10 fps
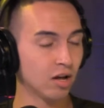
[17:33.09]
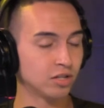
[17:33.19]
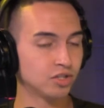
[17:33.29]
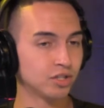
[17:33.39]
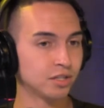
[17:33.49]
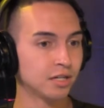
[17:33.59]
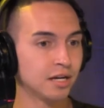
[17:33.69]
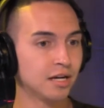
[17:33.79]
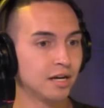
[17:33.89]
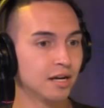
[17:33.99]
launcher.
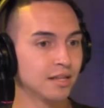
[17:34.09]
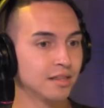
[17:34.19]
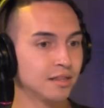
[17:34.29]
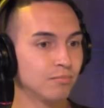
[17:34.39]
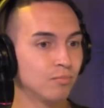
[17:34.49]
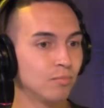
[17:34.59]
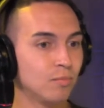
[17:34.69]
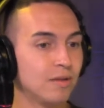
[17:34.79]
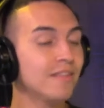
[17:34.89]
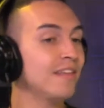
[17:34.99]

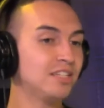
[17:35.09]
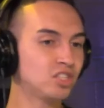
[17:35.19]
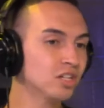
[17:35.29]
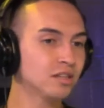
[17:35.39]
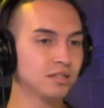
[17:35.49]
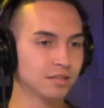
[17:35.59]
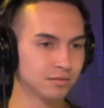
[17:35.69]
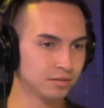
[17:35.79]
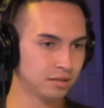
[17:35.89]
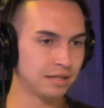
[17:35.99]
And then they took
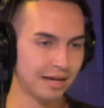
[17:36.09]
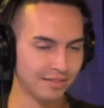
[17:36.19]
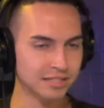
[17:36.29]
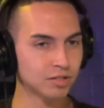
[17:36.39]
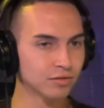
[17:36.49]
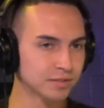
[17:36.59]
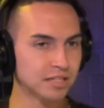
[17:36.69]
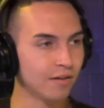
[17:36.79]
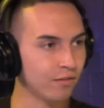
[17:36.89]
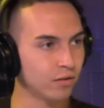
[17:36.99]
the they had this little
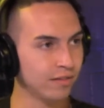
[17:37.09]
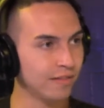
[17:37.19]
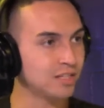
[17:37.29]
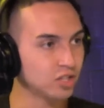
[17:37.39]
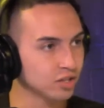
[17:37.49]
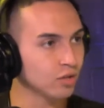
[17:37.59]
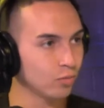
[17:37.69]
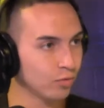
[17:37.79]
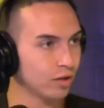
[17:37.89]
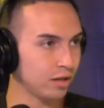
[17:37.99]
scuffle and then they took the
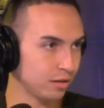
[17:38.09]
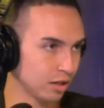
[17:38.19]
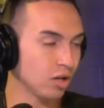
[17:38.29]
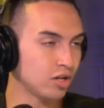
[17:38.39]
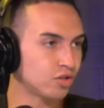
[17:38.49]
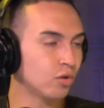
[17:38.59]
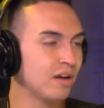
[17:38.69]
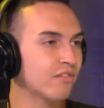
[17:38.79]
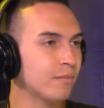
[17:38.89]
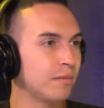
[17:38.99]
the, the launcher
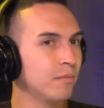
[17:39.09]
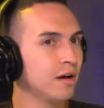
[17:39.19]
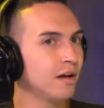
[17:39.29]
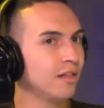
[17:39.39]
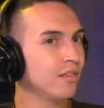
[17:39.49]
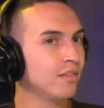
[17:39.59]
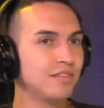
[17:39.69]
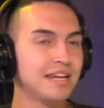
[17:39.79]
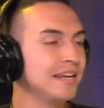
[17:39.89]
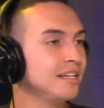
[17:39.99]
away from him. Mm-hmm.
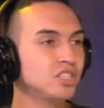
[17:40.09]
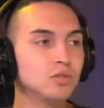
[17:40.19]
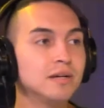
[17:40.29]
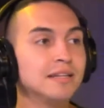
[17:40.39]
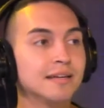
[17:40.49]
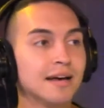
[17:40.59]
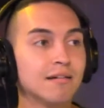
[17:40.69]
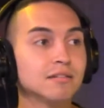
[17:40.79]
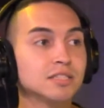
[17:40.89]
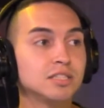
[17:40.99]
They didn't do anything
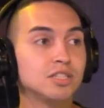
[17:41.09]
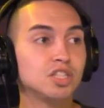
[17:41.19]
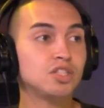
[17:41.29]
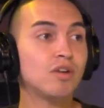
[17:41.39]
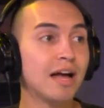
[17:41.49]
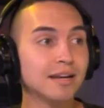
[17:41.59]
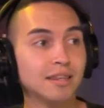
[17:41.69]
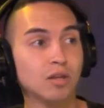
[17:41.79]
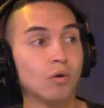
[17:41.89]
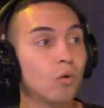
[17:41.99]
else to
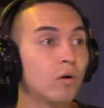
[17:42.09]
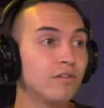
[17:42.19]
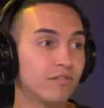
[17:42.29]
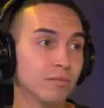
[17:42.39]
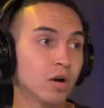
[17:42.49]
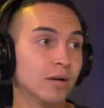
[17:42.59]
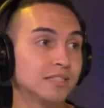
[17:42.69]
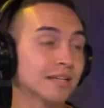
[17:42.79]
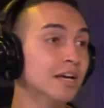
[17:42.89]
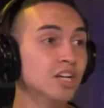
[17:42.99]
distract the horde from no, going
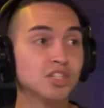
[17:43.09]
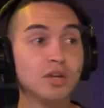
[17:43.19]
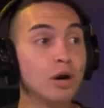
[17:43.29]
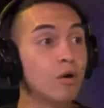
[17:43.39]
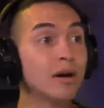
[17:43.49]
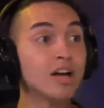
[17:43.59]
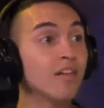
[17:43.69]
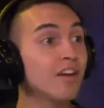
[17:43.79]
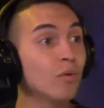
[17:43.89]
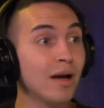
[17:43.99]
to the. They so they were already
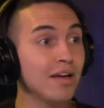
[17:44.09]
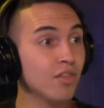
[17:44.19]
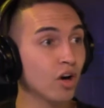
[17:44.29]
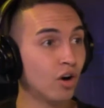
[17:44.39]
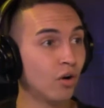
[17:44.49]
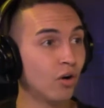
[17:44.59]
on their another, way though.